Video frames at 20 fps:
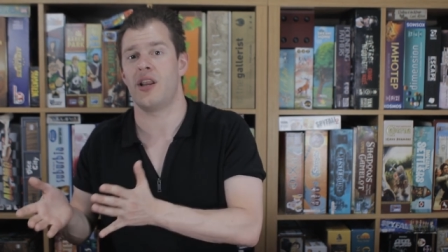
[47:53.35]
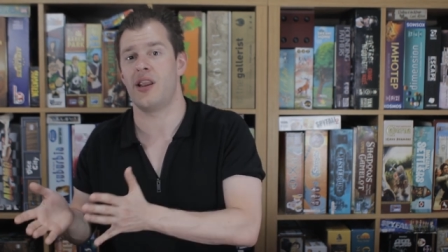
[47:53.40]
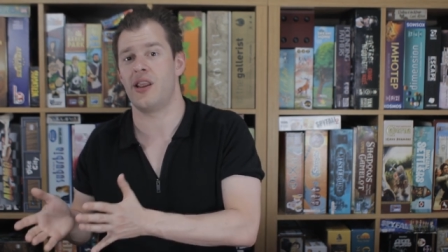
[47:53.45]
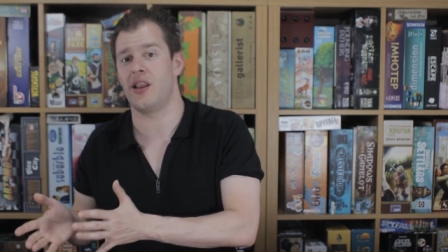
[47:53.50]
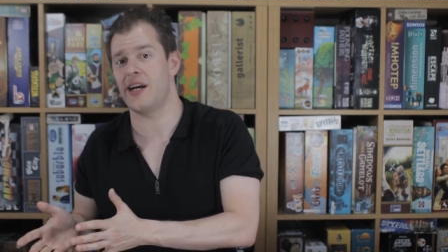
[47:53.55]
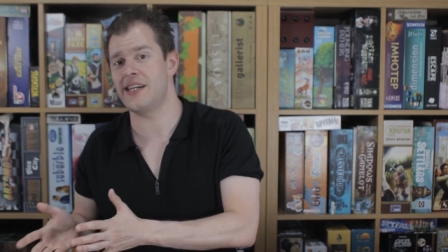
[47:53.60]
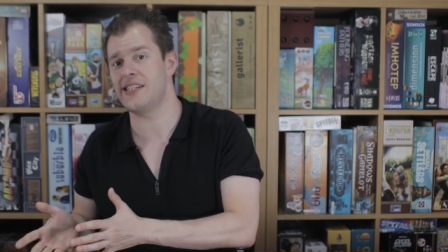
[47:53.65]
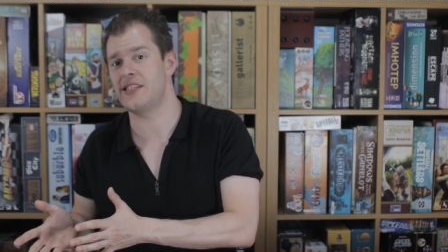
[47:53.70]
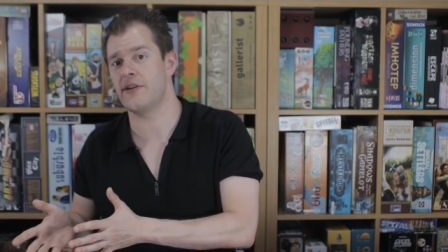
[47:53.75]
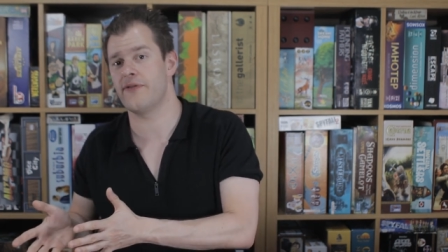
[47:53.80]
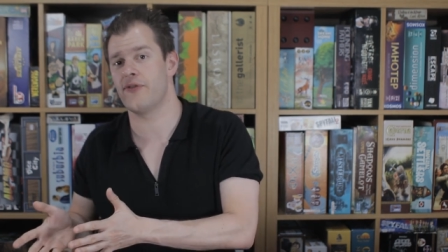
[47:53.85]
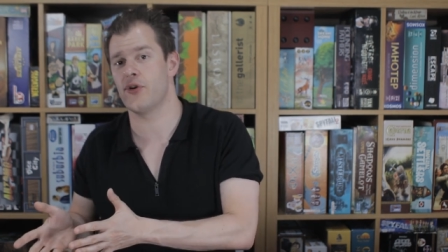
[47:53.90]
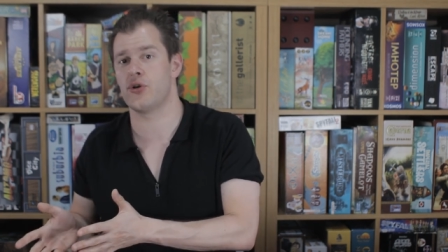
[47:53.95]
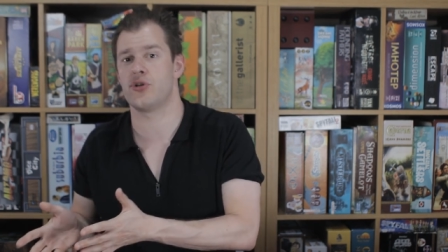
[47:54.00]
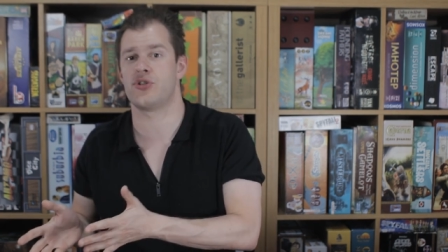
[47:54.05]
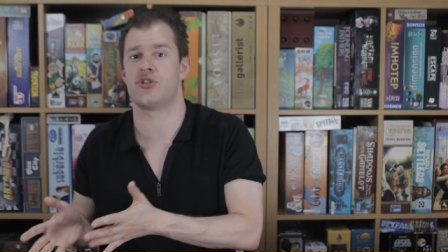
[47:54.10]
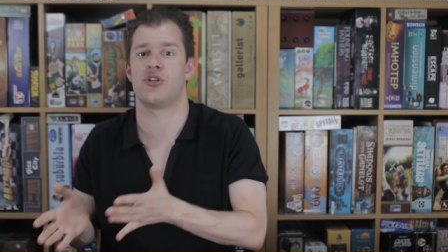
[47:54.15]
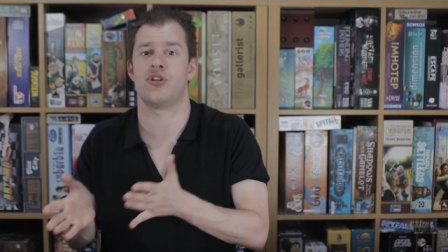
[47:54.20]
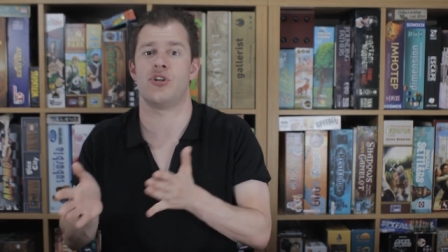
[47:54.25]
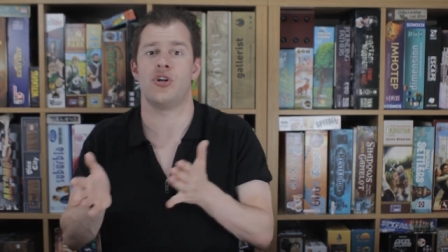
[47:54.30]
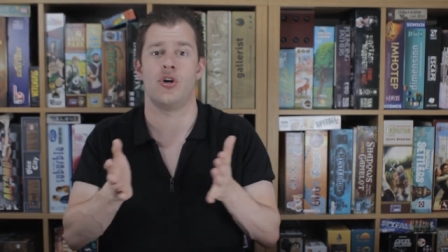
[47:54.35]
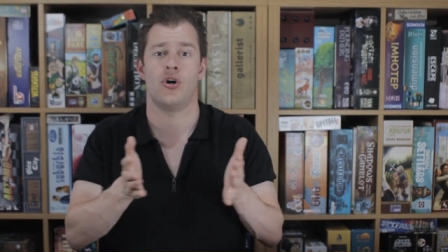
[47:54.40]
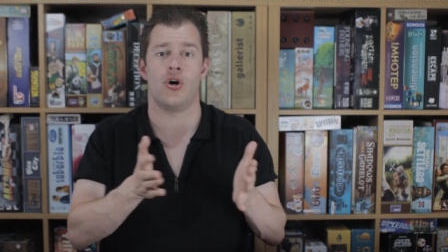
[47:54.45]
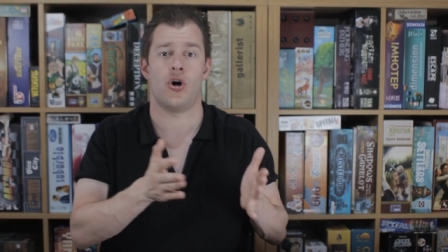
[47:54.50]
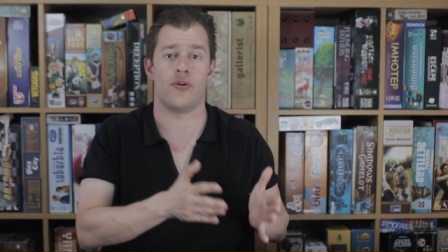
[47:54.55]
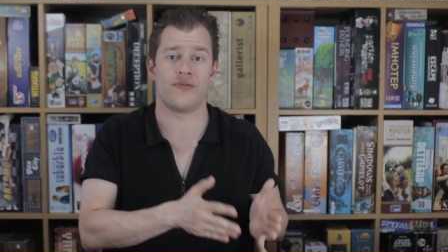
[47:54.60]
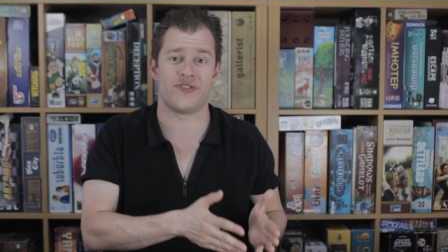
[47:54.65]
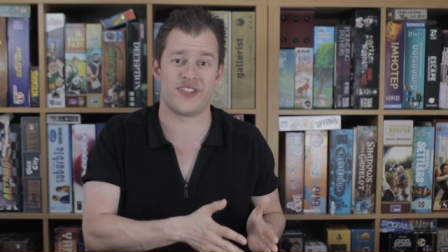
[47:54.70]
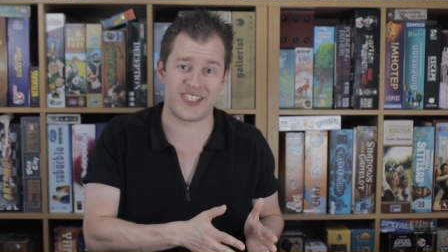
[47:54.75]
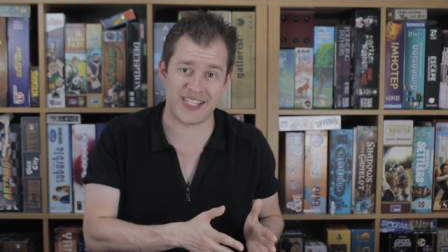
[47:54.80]
lighter version
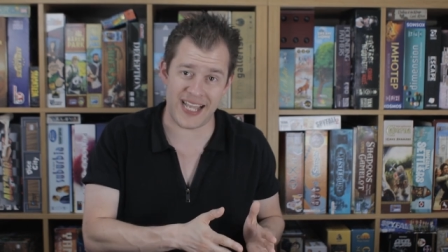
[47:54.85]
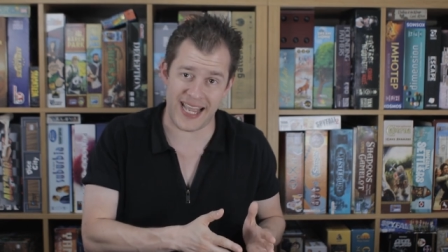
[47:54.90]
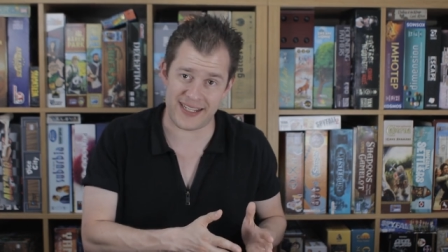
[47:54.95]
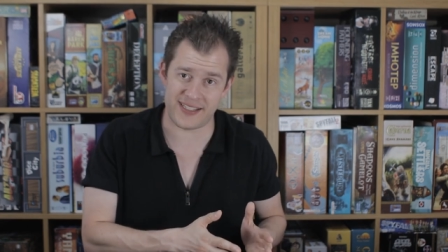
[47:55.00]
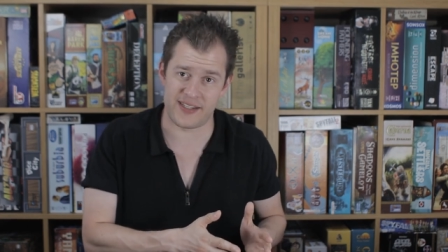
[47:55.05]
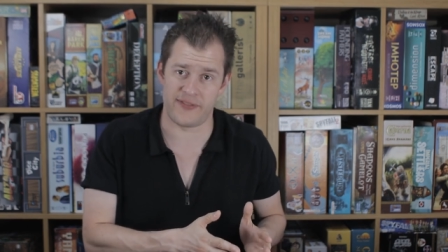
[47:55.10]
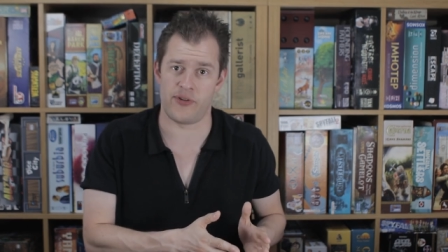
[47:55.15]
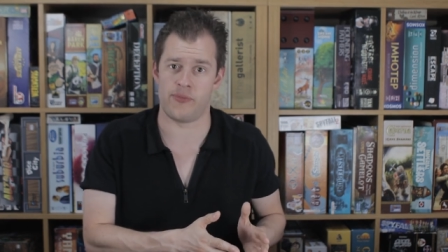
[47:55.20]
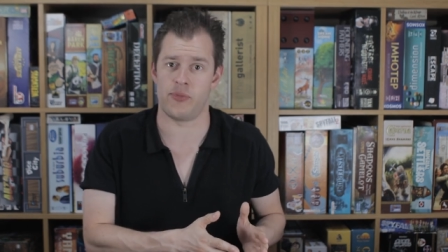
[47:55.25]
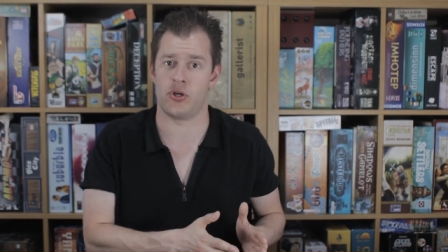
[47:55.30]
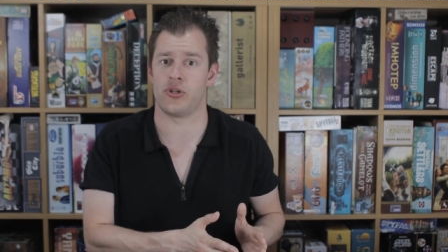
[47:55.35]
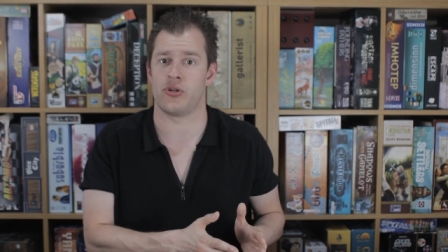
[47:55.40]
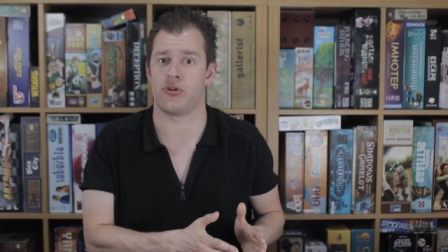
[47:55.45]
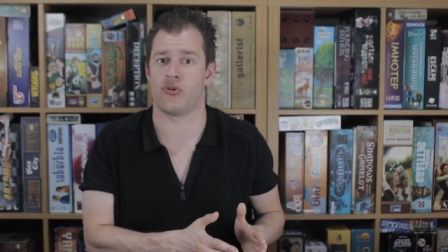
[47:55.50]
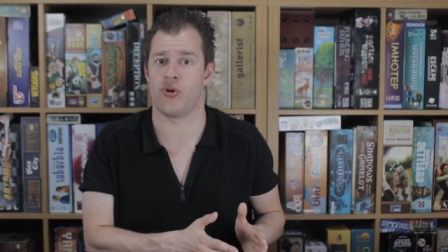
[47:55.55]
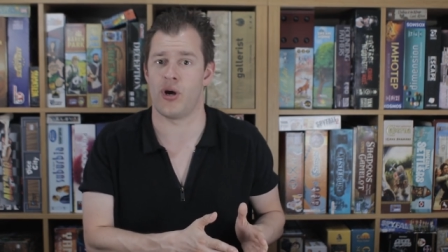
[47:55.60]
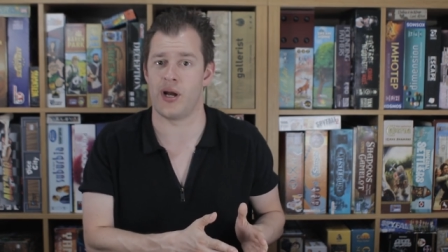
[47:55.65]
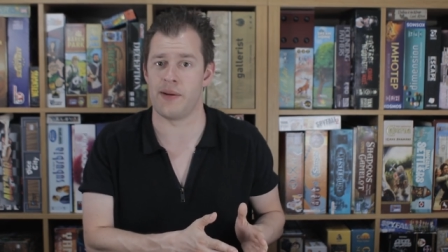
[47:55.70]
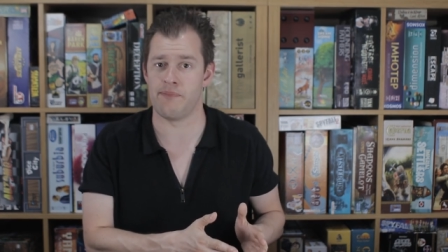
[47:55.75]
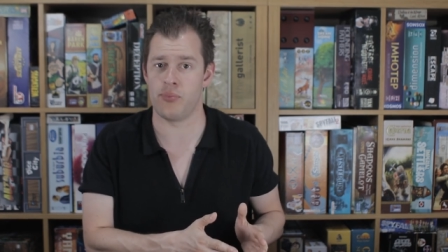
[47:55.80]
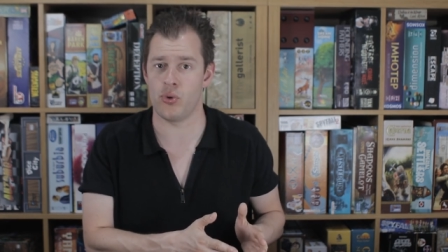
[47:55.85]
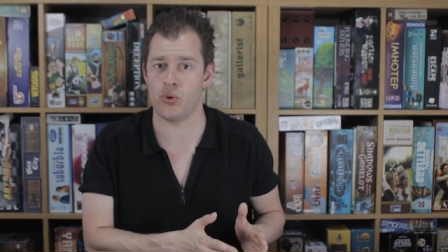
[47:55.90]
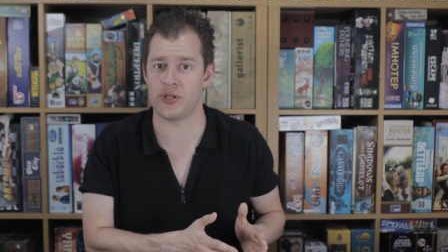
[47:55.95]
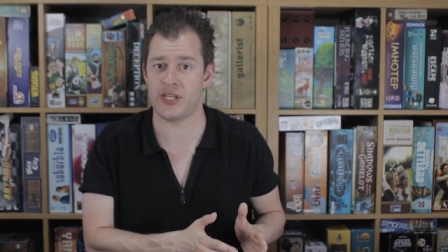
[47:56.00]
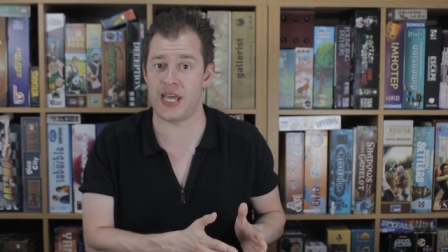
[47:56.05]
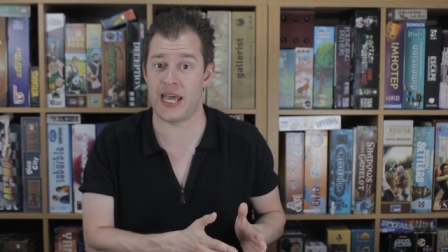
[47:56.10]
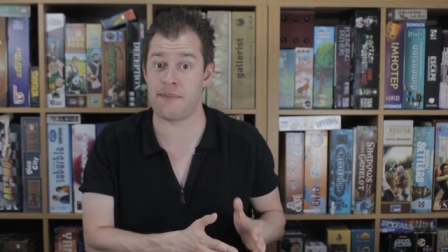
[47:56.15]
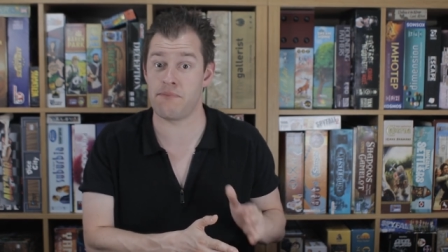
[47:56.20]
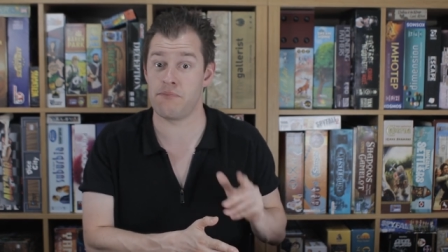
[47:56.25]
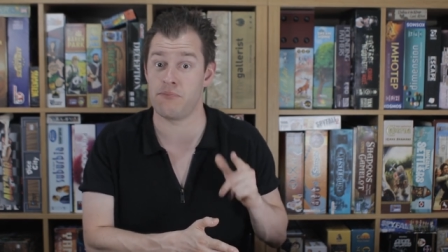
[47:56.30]
of Detective, a Modern Crime board
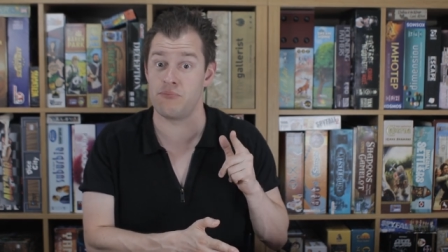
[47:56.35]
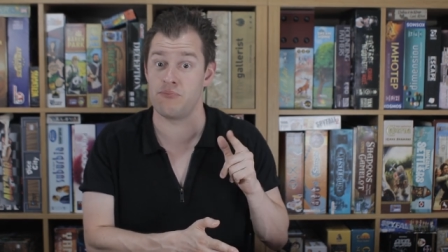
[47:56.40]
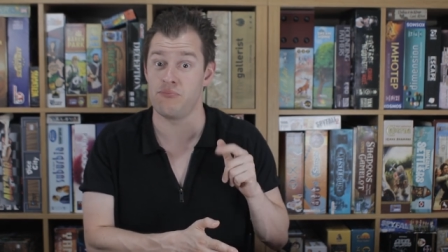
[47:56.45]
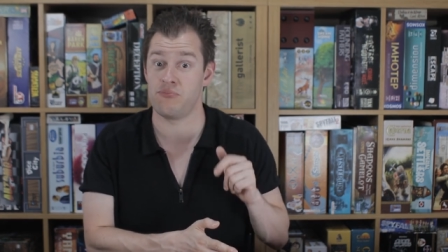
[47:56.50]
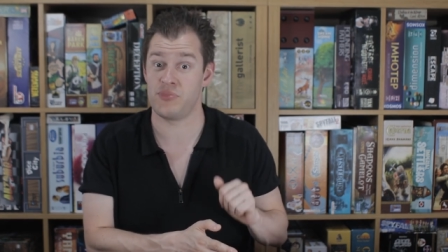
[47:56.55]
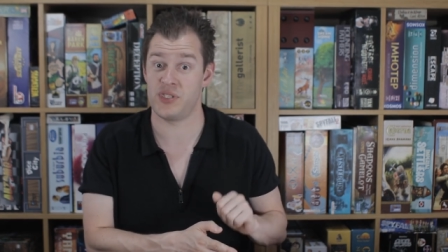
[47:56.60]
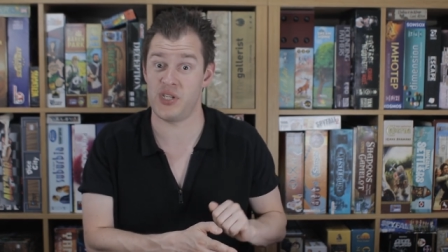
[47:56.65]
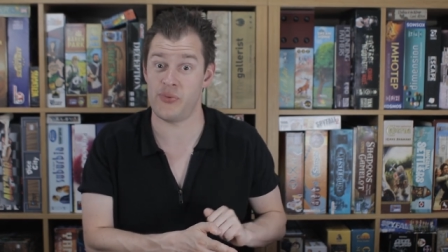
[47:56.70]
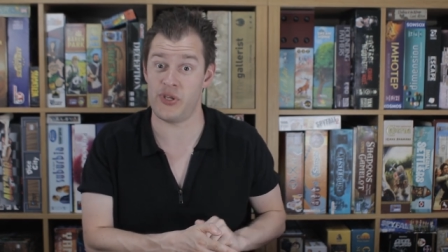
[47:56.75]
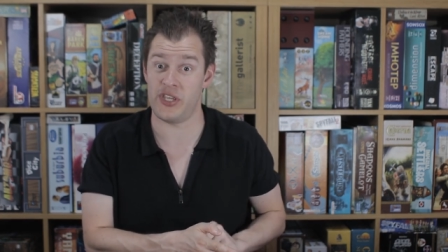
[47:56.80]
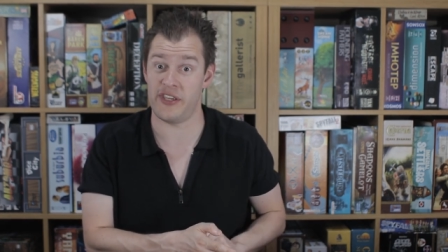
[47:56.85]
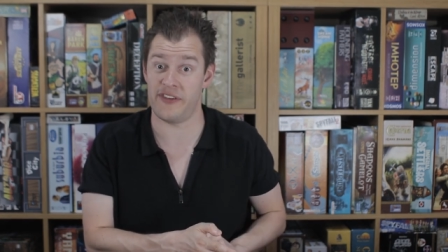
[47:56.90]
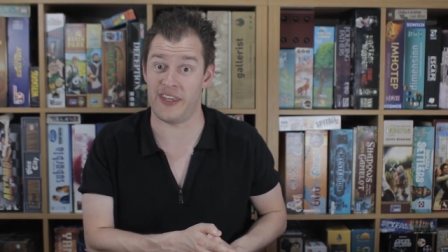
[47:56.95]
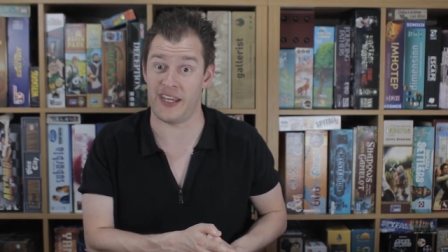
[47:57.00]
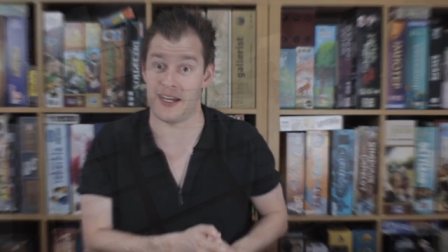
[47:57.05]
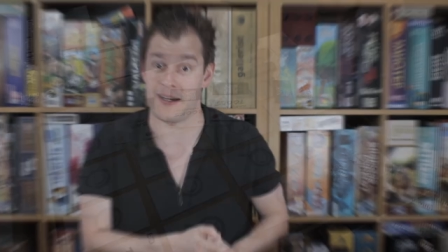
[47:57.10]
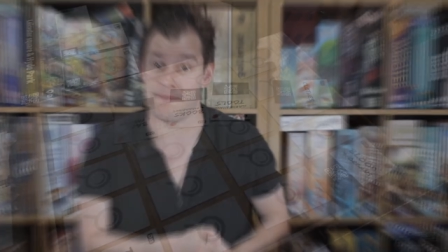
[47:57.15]
game. See what you think.